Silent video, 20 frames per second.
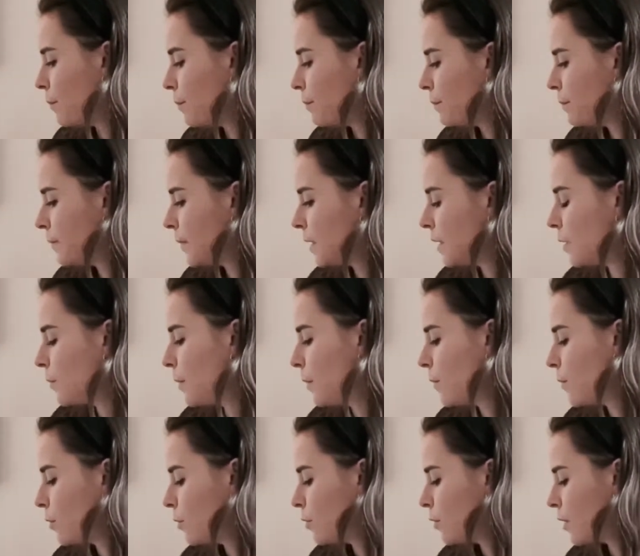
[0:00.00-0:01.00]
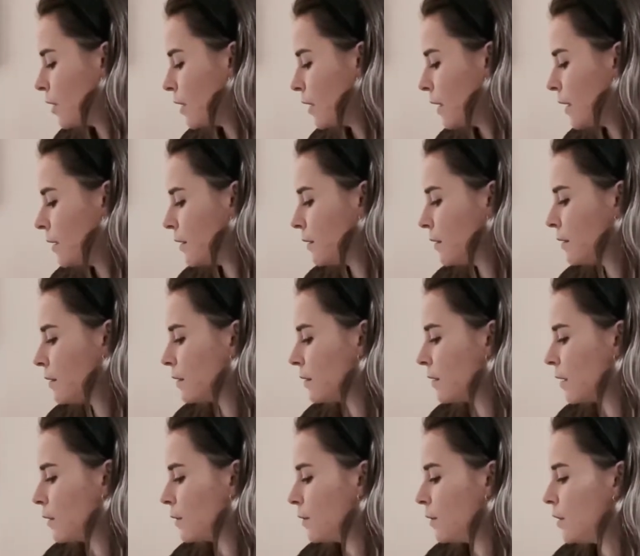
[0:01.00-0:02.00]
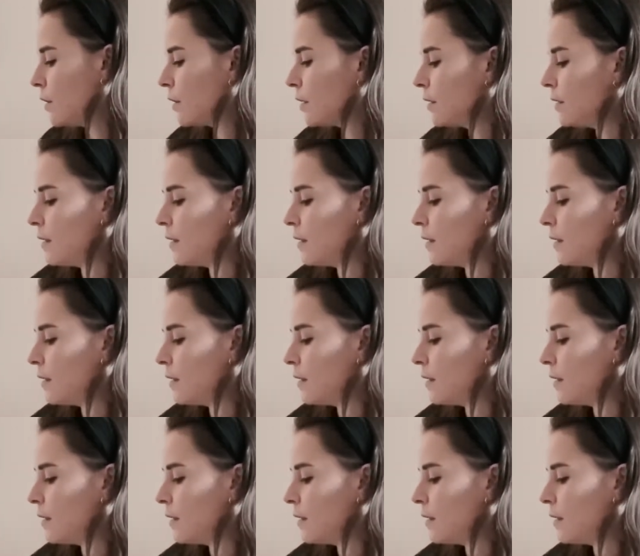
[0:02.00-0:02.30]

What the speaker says: It's a bit more organised. So as you can see